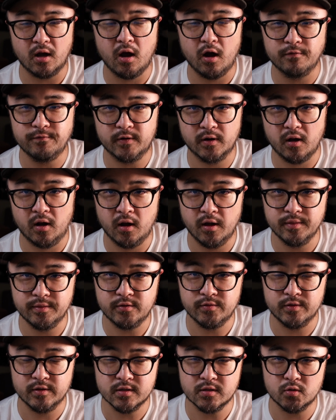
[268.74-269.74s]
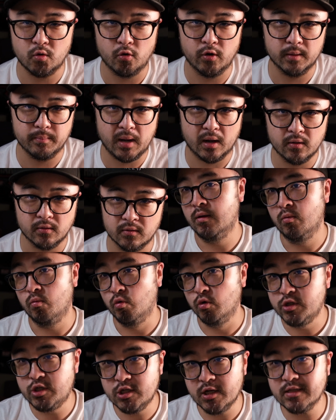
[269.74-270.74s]
offered onto this touring model.
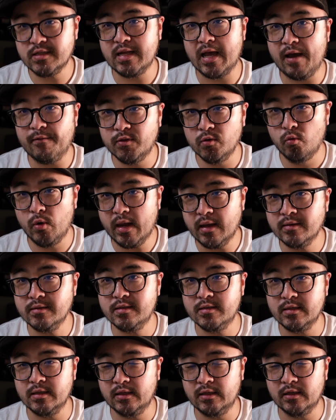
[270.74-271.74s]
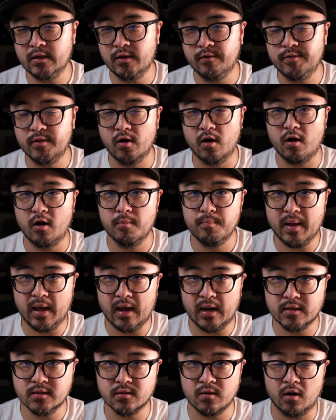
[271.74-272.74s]
We'll just have to wait and see if the hard
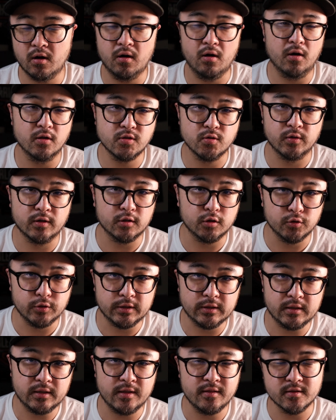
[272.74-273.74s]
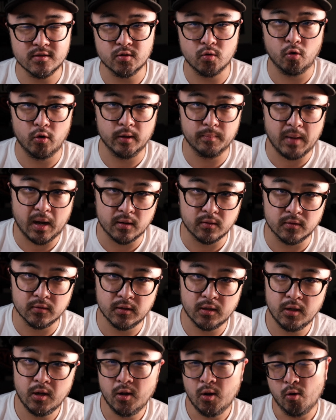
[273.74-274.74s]
bags are also included in this touring model,
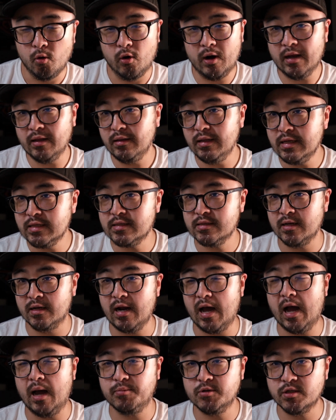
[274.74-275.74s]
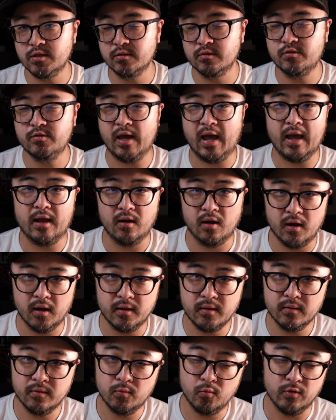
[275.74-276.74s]
or at least an option to add
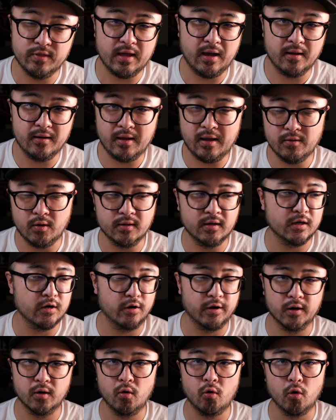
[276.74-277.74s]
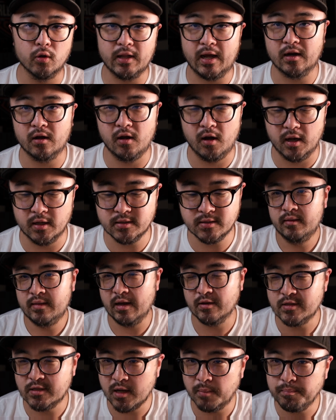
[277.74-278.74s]
on without incurring a whole lot of cost. Now,
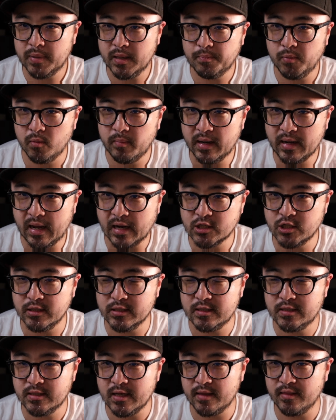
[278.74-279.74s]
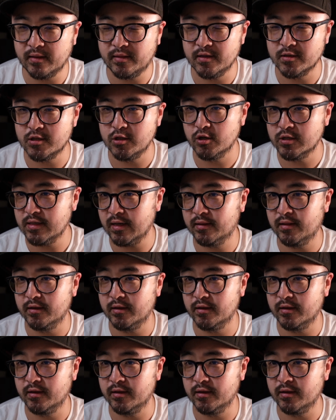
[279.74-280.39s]
some people might actually say that this looks like the